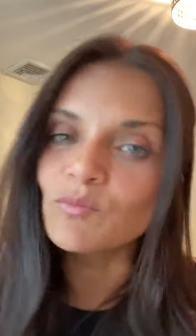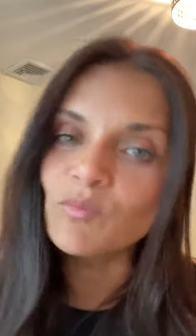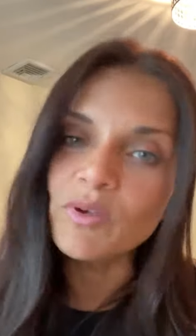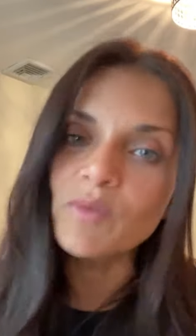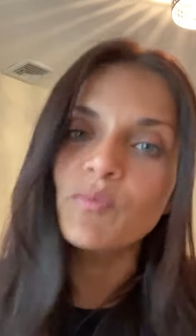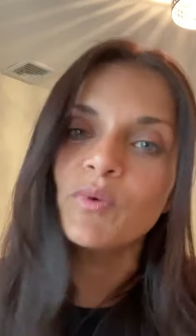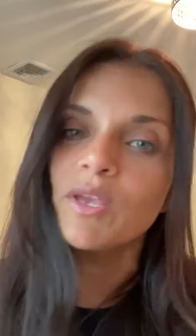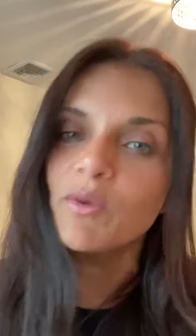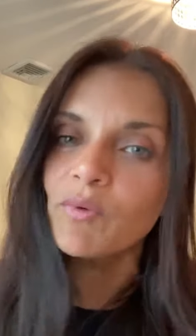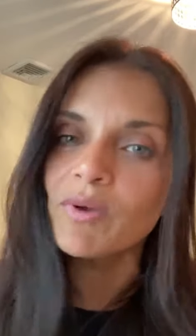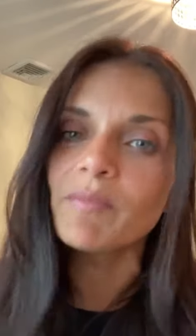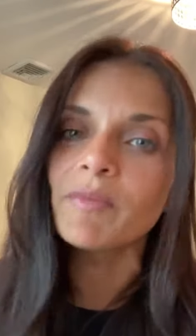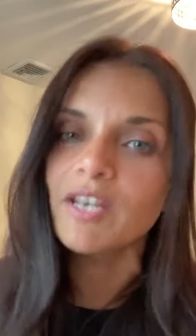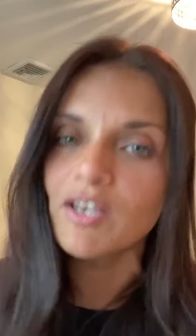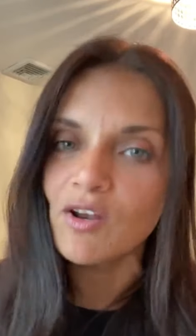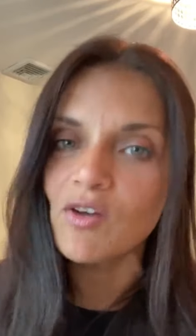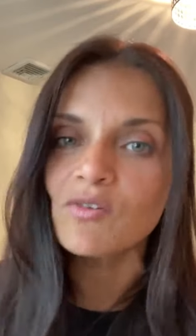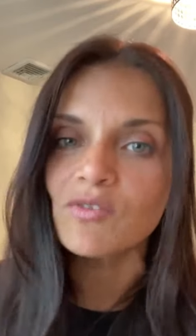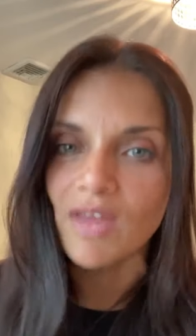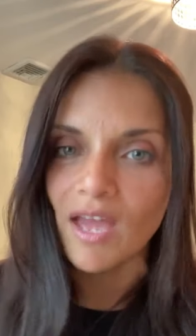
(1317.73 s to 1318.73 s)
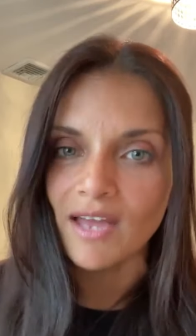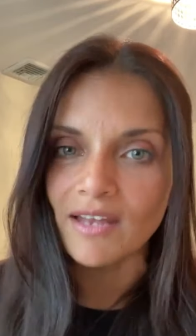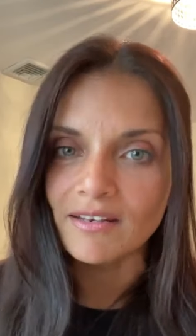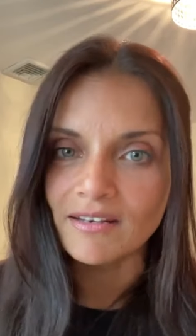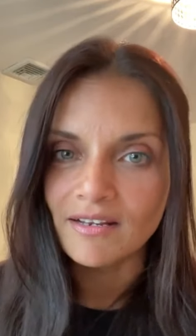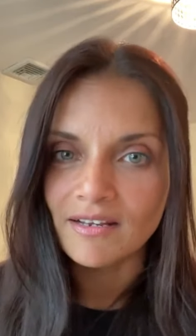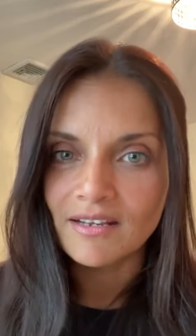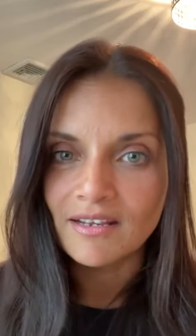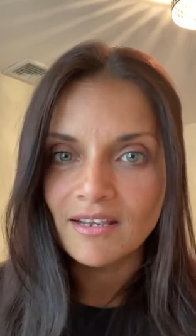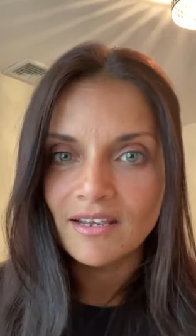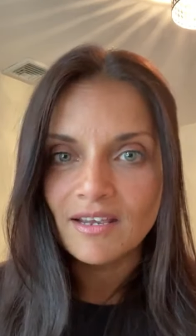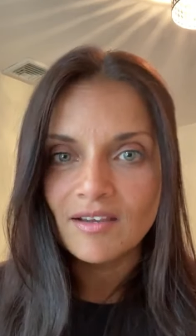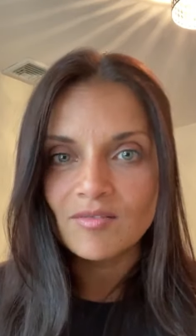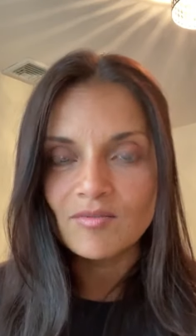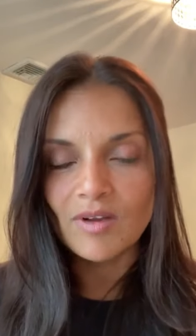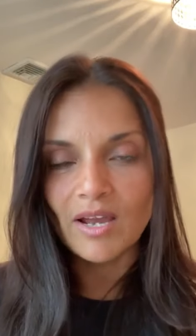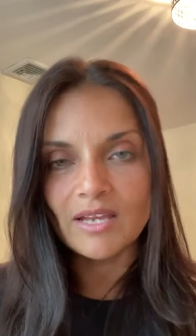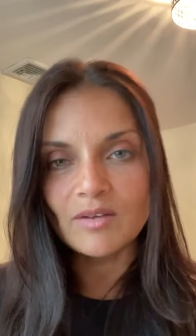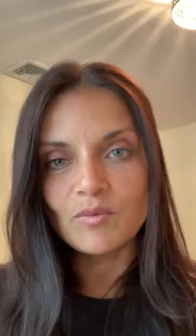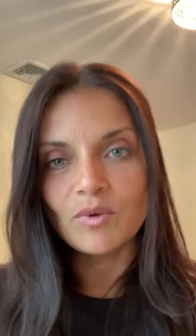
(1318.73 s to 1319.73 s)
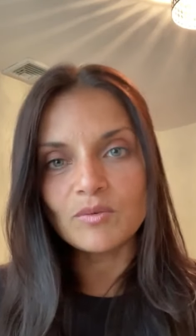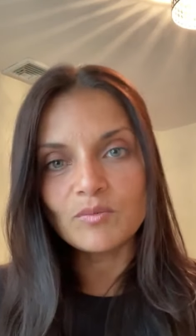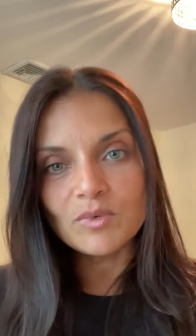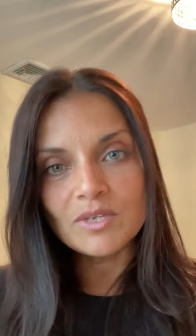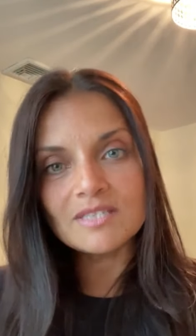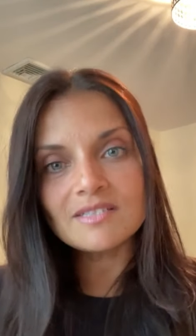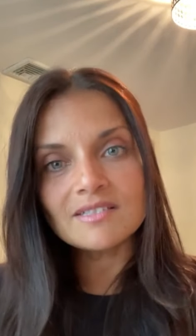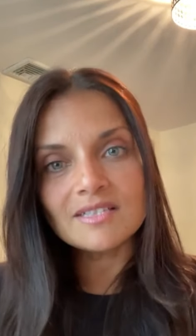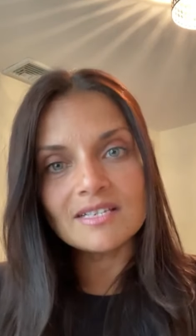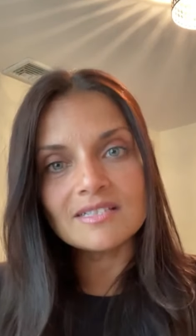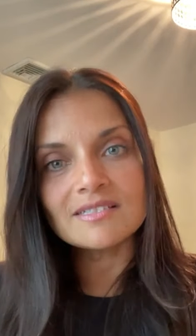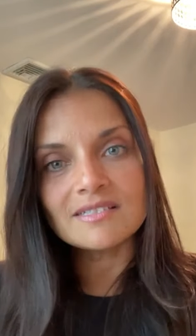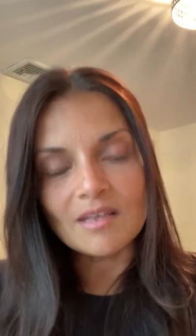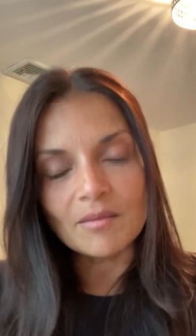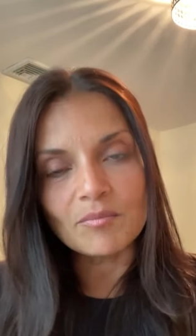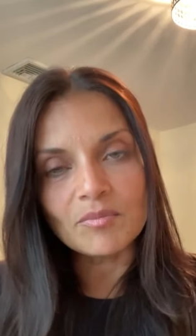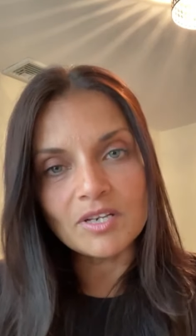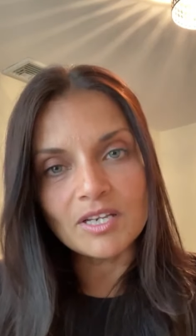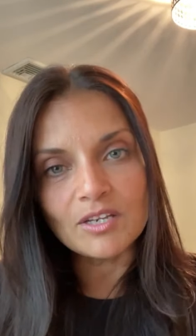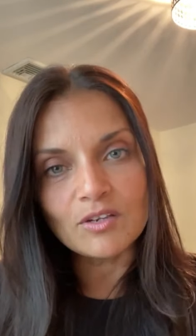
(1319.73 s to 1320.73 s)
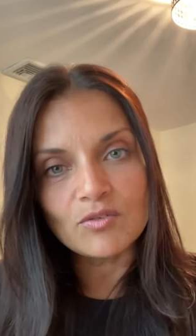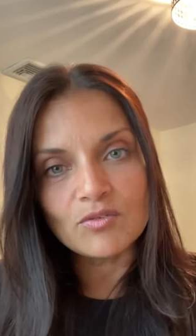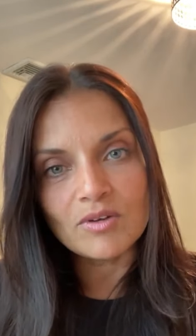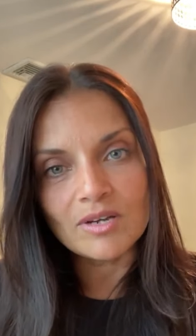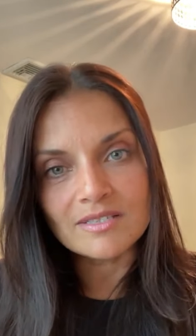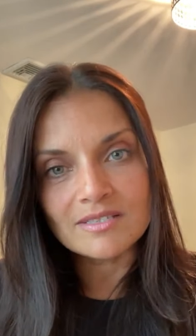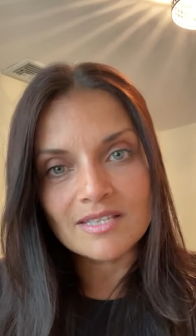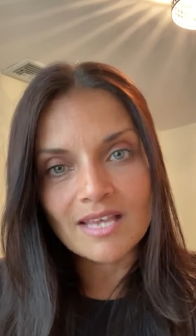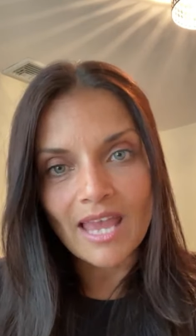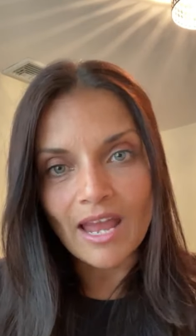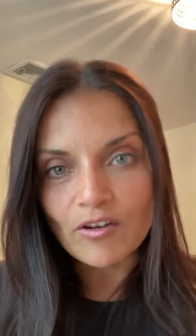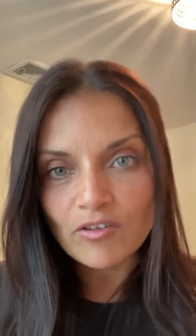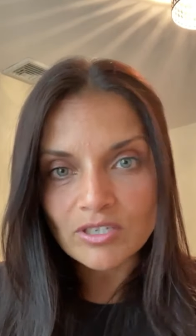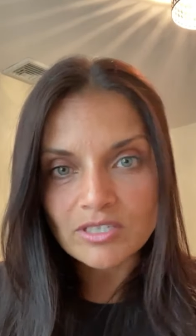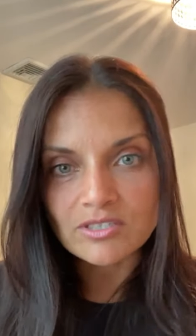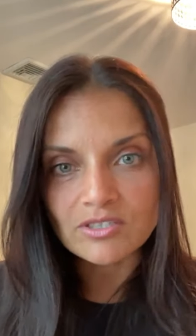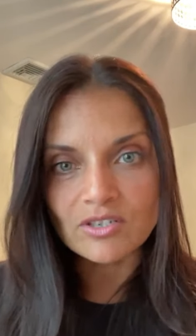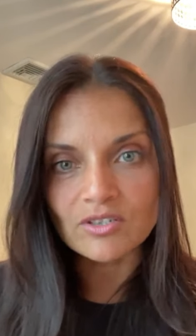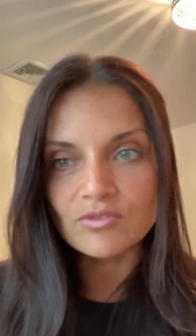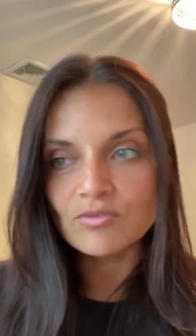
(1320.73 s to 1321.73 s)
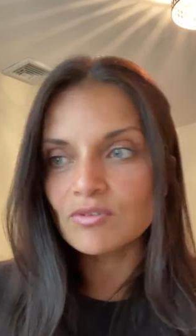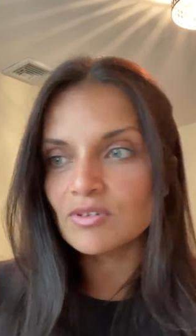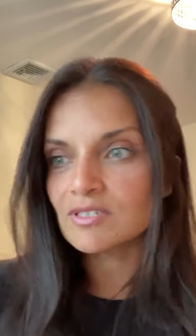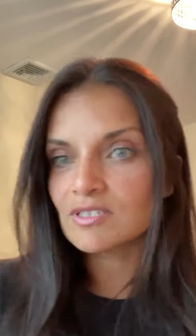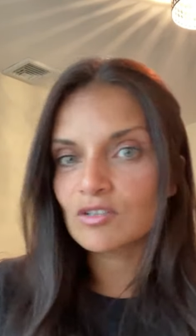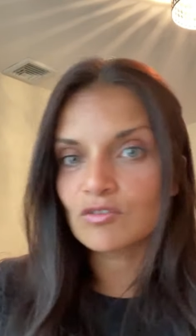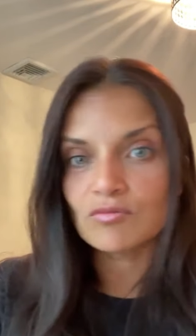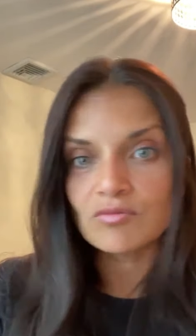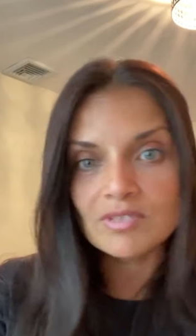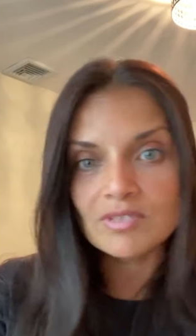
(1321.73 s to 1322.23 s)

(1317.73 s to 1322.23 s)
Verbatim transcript: And we, we women know that right? When we see somebody who has character, who has